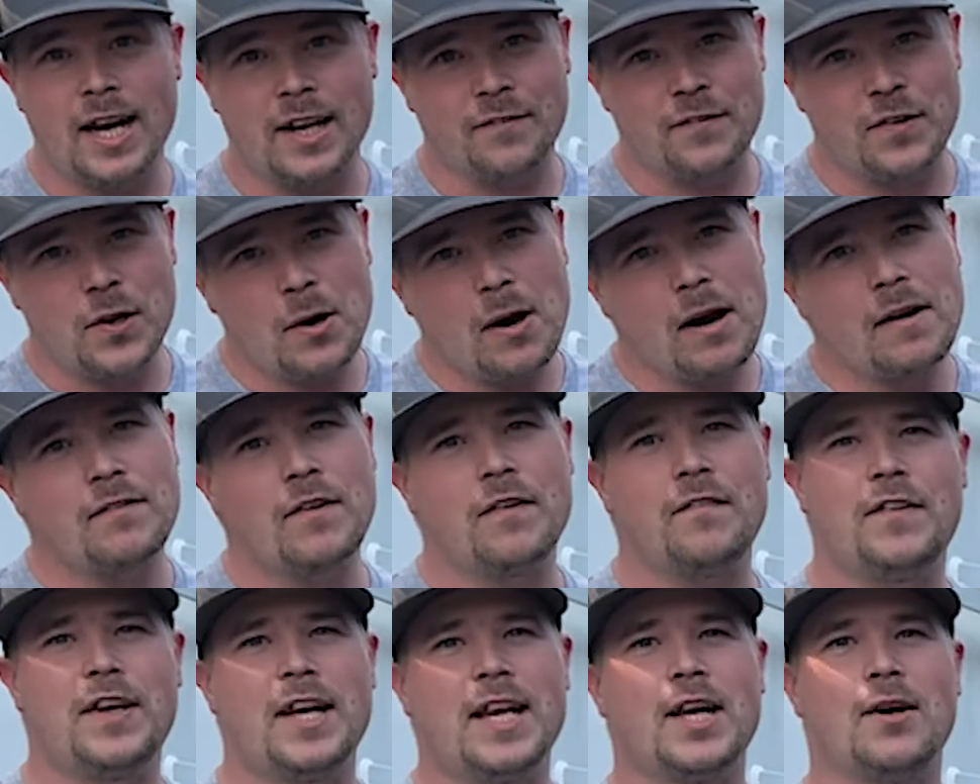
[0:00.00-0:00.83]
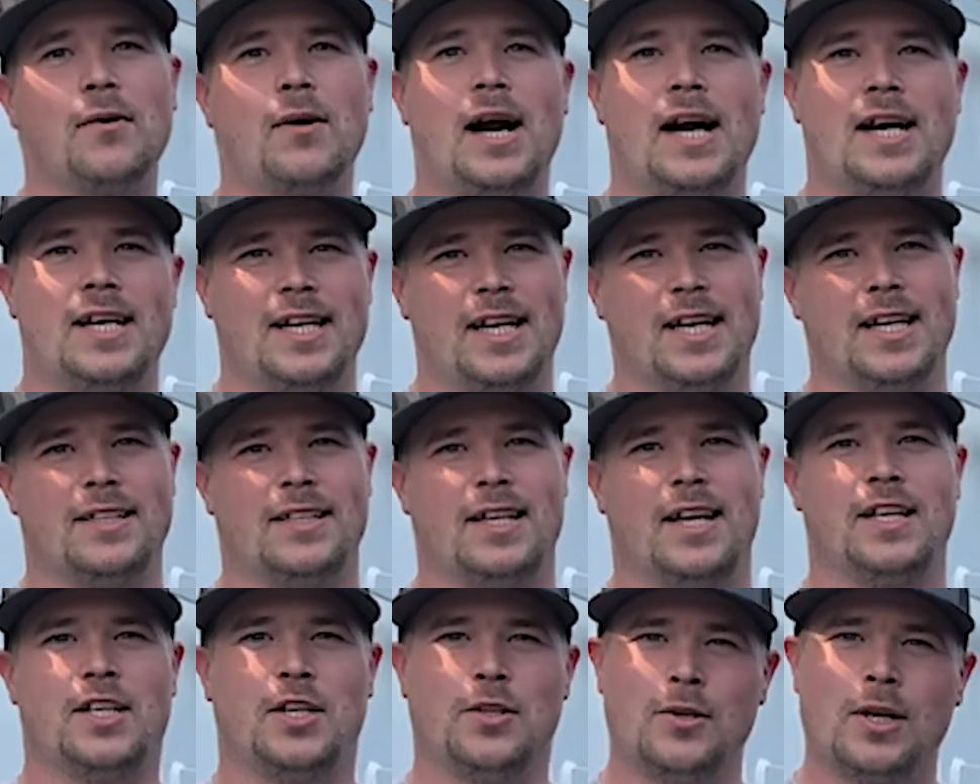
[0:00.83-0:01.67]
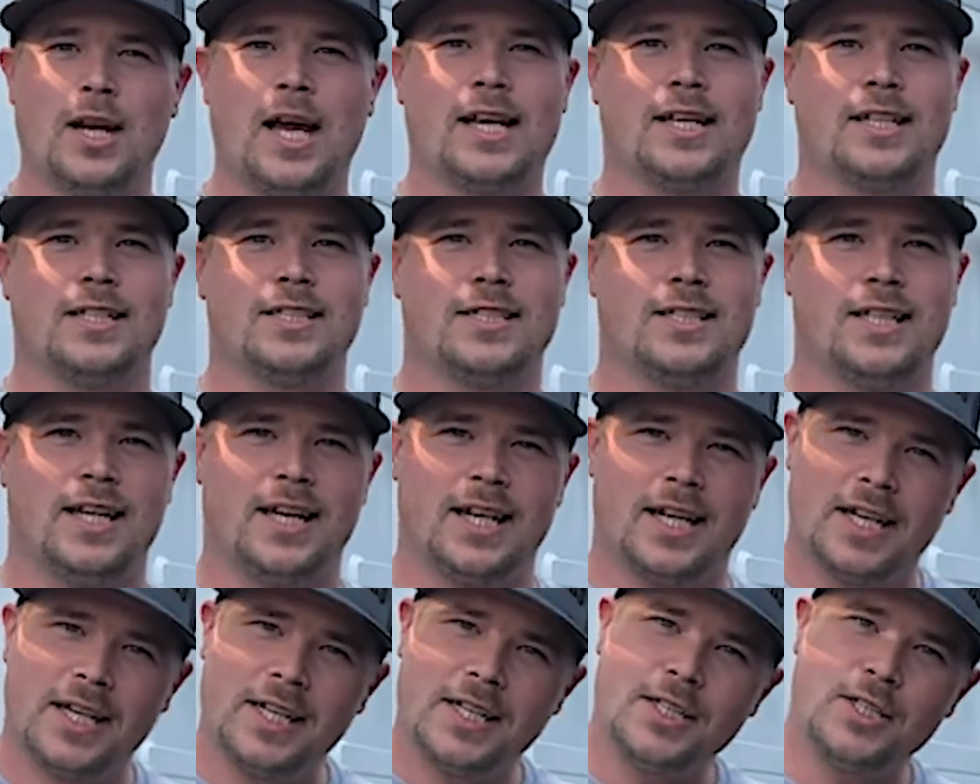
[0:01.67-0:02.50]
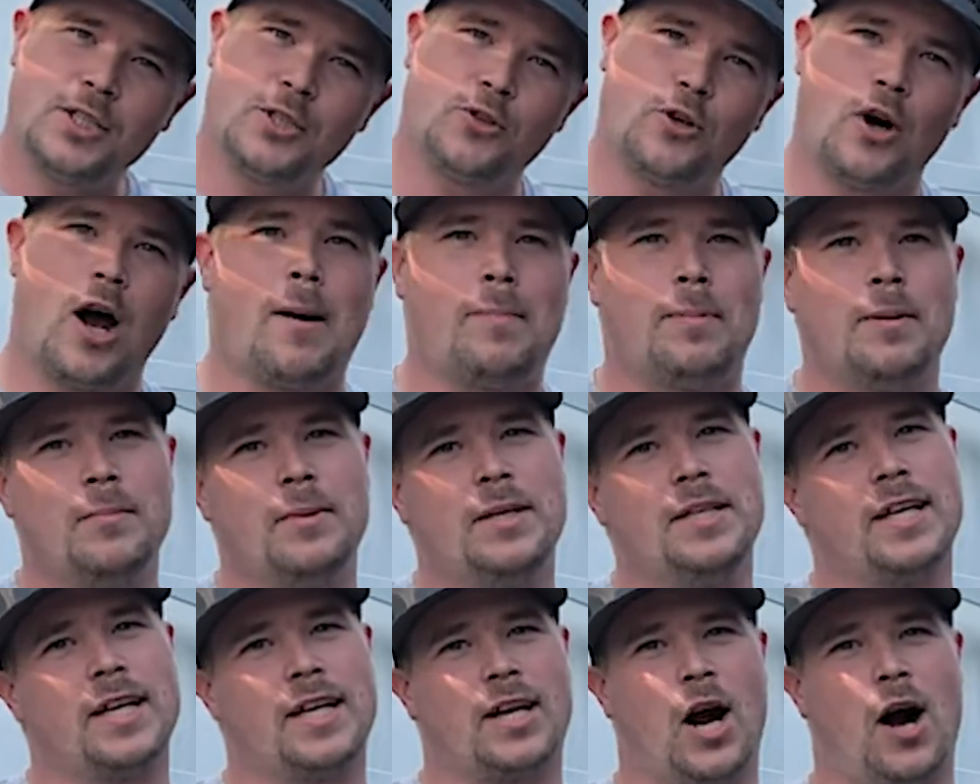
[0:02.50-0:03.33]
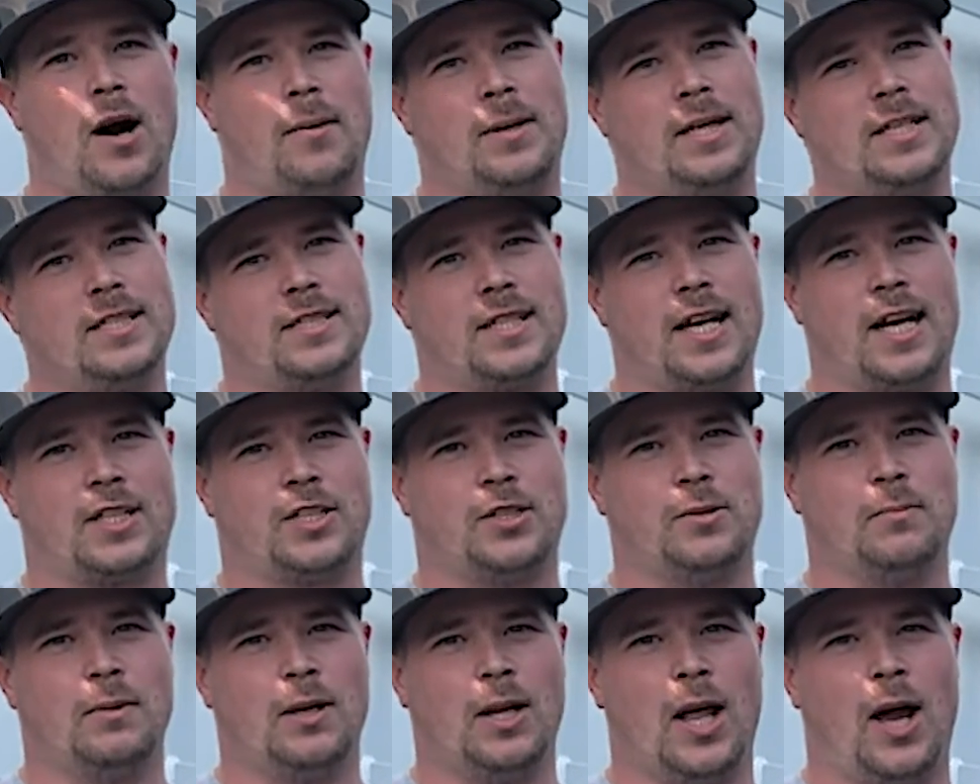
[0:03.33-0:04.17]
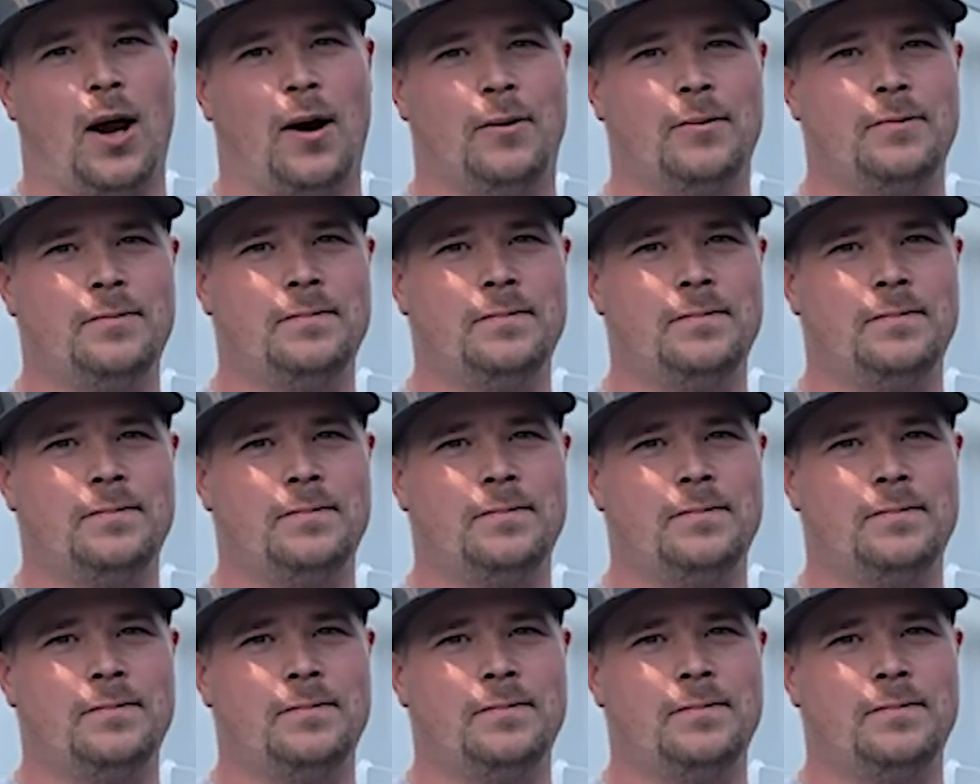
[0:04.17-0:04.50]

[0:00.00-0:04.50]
if you have a video idea that you'd like to see, drop them in the comment section below.